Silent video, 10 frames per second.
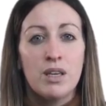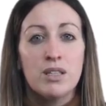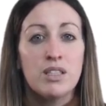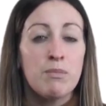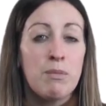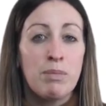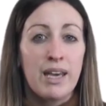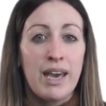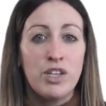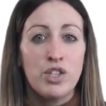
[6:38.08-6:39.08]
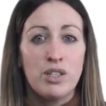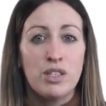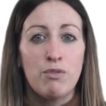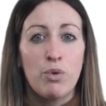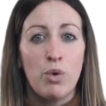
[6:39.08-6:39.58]
Some implications
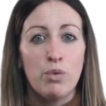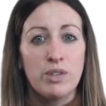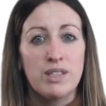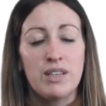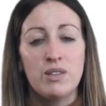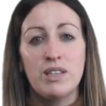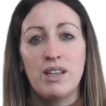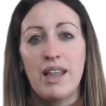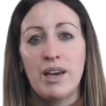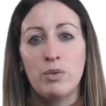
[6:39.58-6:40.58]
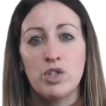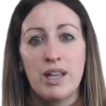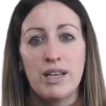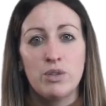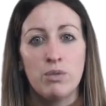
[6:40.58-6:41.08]
for oral skills in the language
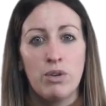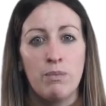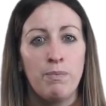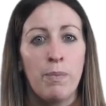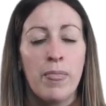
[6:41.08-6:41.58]
classroom